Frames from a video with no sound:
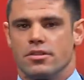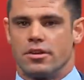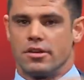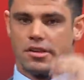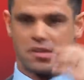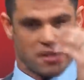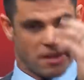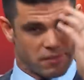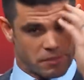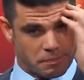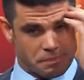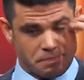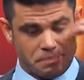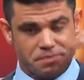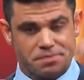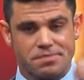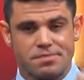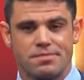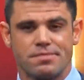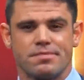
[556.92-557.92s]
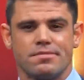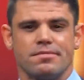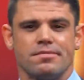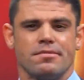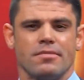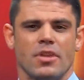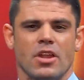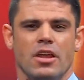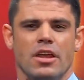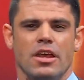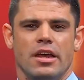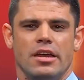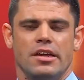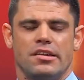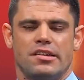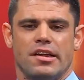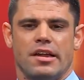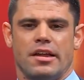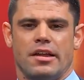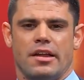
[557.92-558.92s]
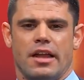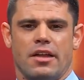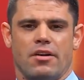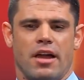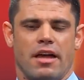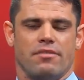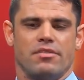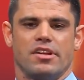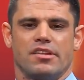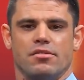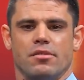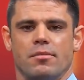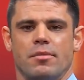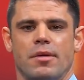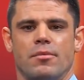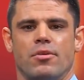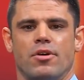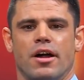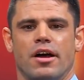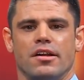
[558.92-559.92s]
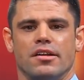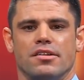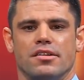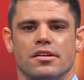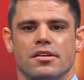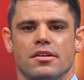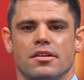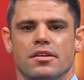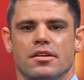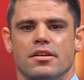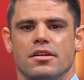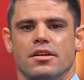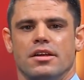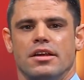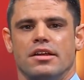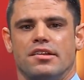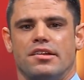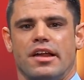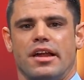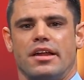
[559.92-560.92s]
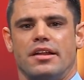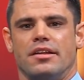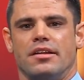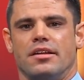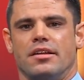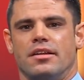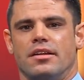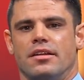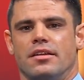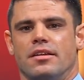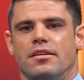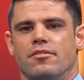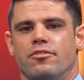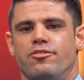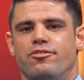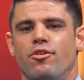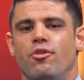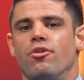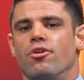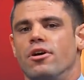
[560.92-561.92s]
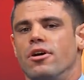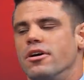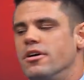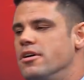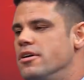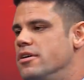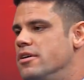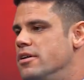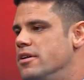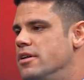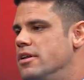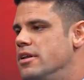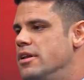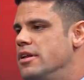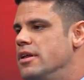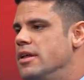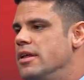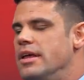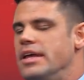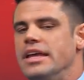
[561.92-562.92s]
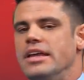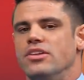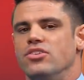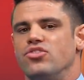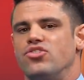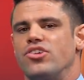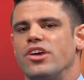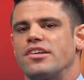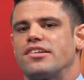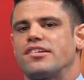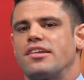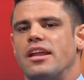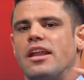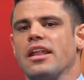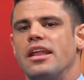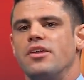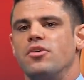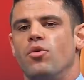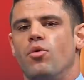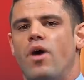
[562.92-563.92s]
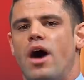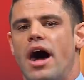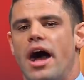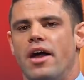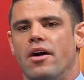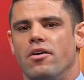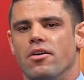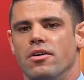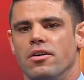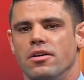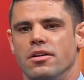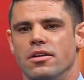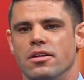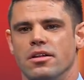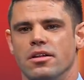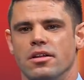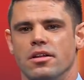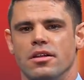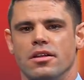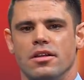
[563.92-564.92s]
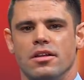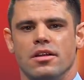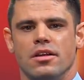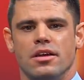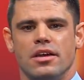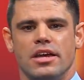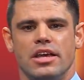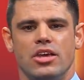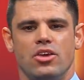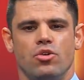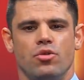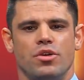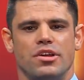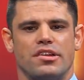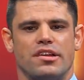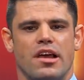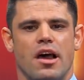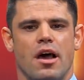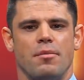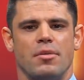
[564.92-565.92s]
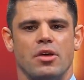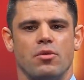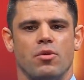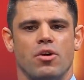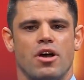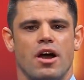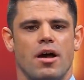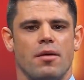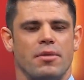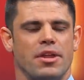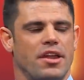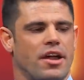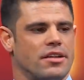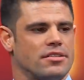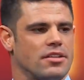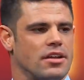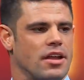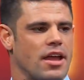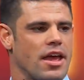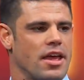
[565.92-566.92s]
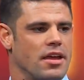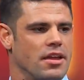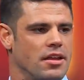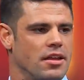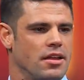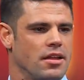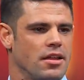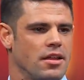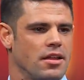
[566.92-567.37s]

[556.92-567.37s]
37. He said, and I don't have this one memorized. He said, For in just a little while, he who is coming will come and not delay.